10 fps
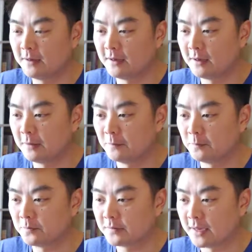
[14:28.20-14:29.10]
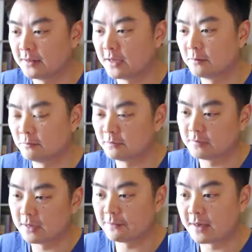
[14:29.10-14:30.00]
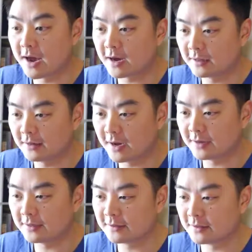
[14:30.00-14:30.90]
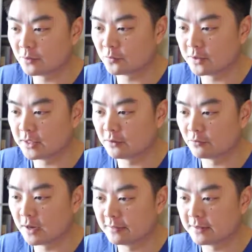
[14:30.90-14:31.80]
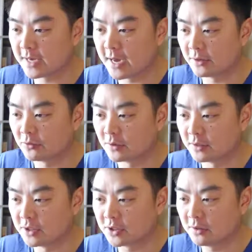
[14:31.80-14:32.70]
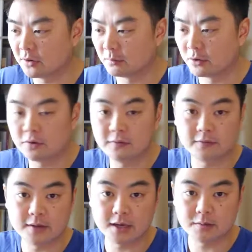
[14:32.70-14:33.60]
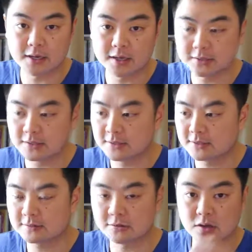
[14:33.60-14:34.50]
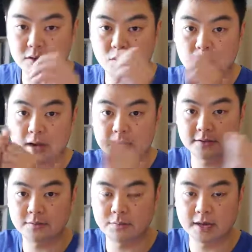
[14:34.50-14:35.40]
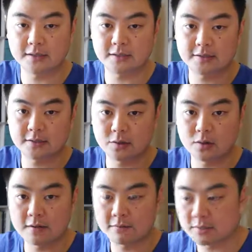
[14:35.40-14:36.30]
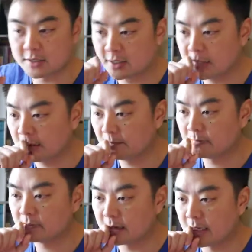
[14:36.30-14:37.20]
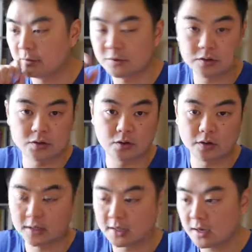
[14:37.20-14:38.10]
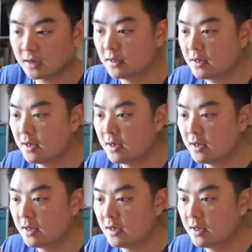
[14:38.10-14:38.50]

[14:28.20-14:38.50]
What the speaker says: And then if they are colliding, then we run the HandleCollision on both of the enemy entities, so they'll bounce away from each other, which you saw earlier.